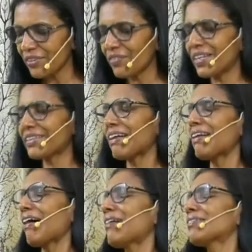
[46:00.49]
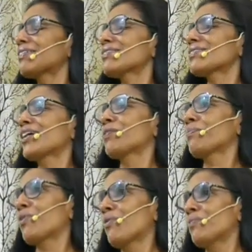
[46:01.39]
We will tell others our
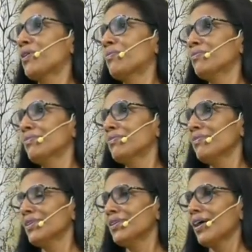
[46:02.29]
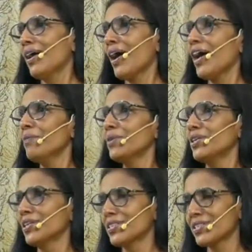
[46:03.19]
problem. I am
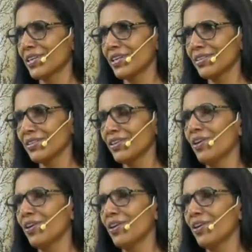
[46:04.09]
innocent.